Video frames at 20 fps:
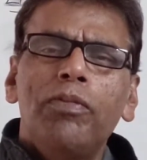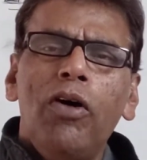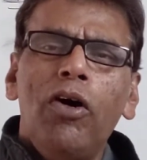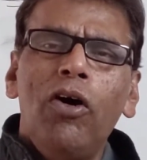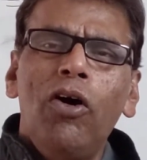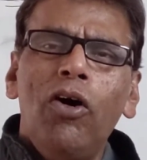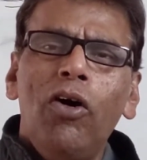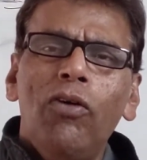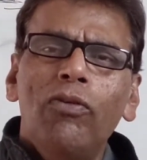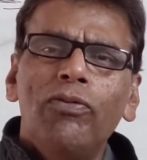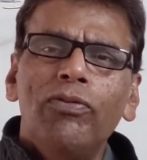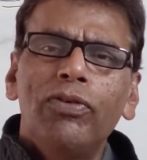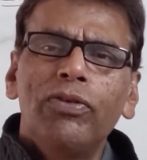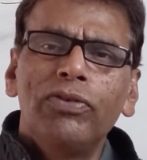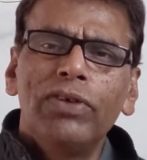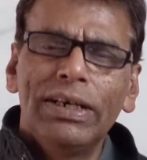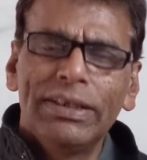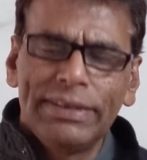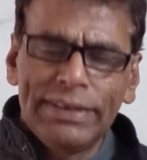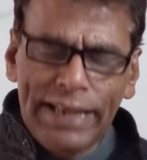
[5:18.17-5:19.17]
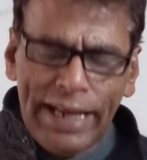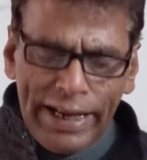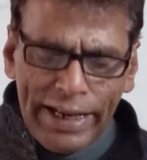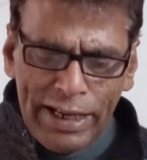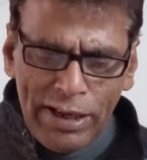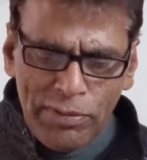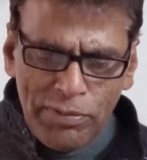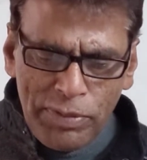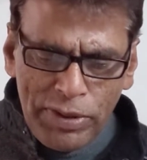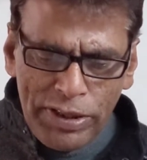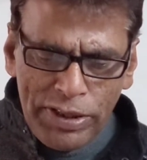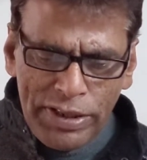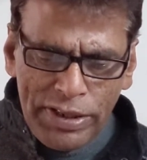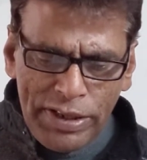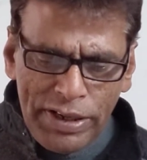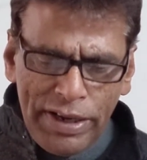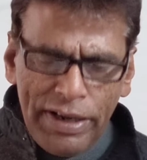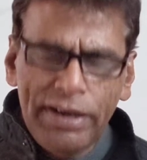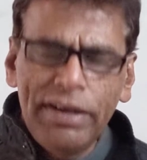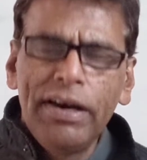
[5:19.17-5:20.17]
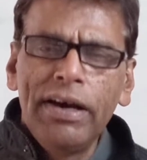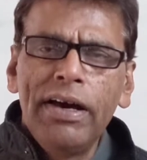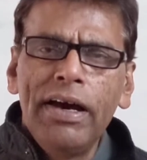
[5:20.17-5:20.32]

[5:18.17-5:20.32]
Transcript: of the second period